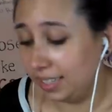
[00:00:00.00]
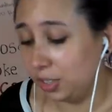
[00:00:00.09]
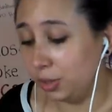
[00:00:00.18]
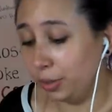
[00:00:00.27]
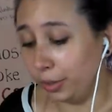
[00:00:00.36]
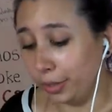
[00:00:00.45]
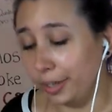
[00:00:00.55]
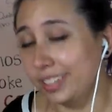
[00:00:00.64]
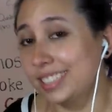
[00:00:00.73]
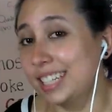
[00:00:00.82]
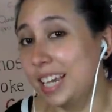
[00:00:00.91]
need to
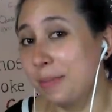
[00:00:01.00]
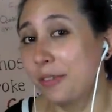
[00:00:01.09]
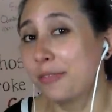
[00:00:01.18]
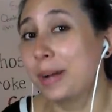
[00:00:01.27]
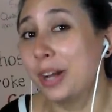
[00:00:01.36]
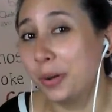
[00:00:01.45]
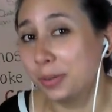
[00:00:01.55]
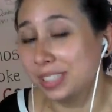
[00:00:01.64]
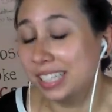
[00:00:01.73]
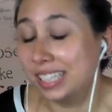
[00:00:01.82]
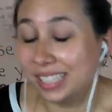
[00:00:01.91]
learn the name of my
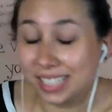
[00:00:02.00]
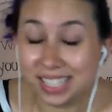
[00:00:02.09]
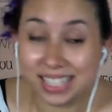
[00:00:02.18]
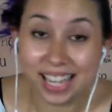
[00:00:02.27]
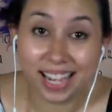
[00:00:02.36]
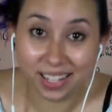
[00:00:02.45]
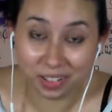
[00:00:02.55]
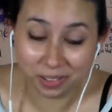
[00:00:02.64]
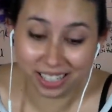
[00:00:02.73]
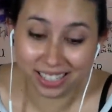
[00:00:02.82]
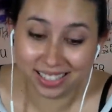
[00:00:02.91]
own tears.
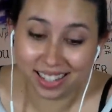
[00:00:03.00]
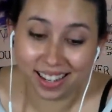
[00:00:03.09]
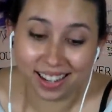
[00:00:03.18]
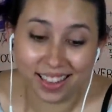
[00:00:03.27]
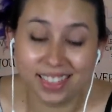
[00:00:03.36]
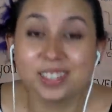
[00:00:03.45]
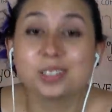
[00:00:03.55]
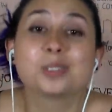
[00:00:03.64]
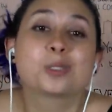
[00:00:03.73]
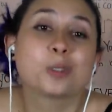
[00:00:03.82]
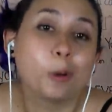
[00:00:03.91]
Anyways, thank
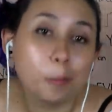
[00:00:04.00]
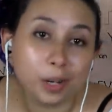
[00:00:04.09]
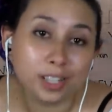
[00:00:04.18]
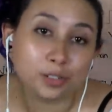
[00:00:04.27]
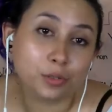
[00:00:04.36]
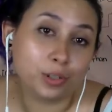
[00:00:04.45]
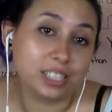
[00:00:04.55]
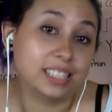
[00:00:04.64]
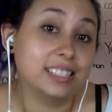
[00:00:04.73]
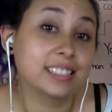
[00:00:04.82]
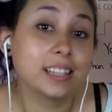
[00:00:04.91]
you so much for
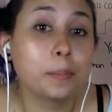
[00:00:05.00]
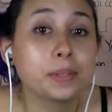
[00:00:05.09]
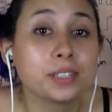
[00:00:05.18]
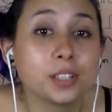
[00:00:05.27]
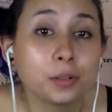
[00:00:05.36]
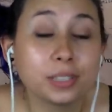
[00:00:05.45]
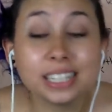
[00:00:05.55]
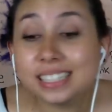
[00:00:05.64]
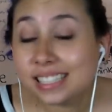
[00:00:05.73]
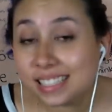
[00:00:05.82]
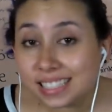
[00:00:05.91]
watching this episode
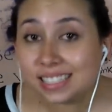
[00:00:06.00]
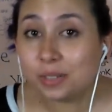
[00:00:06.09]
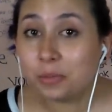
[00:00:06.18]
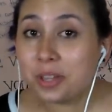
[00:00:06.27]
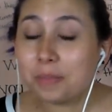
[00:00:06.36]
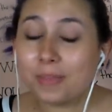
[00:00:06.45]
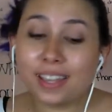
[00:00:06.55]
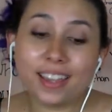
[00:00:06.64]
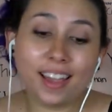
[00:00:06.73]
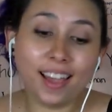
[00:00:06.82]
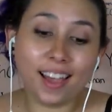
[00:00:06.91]
and this season with
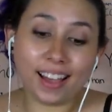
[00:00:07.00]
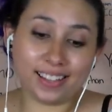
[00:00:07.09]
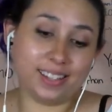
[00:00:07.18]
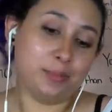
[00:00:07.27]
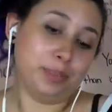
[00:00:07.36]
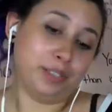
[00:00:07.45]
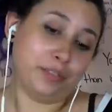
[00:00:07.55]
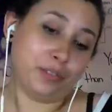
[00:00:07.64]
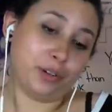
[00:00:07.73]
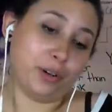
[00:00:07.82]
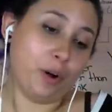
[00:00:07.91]
me. I can't
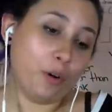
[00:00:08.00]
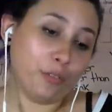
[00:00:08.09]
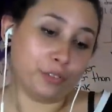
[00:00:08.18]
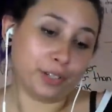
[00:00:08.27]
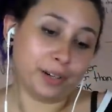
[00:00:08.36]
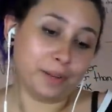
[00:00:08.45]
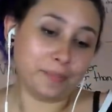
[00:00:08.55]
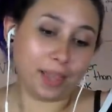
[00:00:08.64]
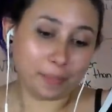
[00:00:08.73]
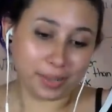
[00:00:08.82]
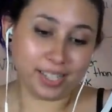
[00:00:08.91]
believe we're over,
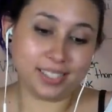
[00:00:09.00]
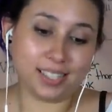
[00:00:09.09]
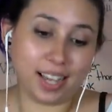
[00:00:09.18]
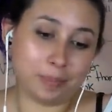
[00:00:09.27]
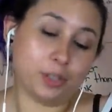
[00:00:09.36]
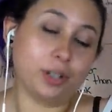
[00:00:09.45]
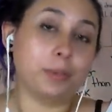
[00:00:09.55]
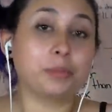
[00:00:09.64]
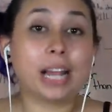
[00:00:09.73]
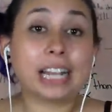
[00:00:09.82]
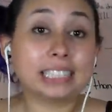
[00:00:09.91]
but I'm gonna be
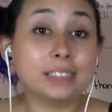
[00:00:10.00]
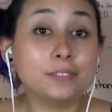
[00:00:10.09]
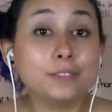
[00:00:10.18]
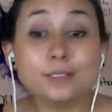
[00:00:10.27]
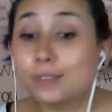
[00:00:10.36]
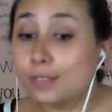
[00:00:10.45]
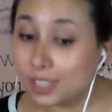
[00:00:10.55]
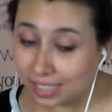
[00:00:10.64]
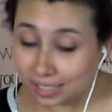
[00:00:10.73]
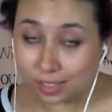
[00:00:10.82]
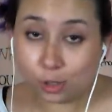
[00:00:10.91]
reacting to
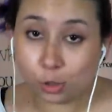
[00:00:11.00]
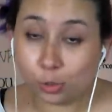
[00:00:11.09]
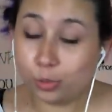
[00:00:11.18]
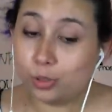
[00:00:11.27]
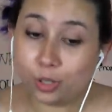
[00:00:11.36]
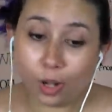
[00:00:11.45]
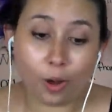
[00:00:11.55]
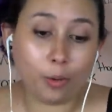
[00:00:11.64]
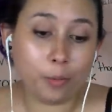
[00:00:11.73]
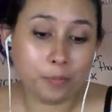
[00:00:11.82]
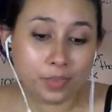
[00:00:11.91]
season 2,
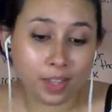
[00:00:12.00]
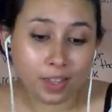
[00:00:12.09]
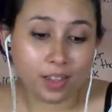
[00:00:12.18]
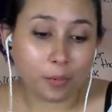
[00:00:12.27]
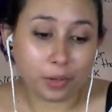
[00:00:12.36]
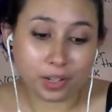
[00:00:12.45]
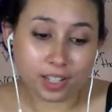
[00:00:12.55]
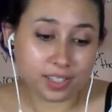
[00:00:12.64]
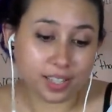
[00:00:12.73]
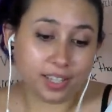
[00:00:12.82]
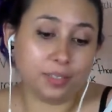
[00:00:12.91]
so we're
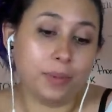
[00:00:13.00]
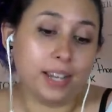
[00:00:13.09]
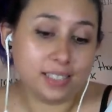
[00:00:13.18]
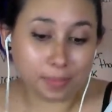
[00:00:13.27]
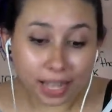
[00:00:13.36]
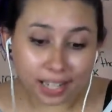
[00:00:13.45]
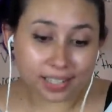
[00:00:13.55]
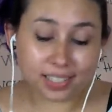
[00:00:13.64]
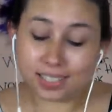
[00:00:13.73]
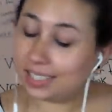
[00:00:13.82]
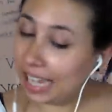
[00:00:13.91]
not saying goodbye to
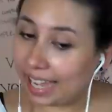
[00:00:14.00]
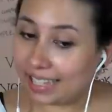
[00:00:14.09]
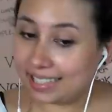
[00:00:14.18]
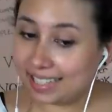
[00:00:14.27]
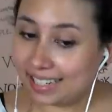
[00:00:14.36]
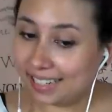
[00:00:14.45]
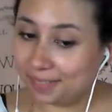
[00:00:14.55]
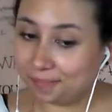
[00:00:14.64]
Maddie just yet.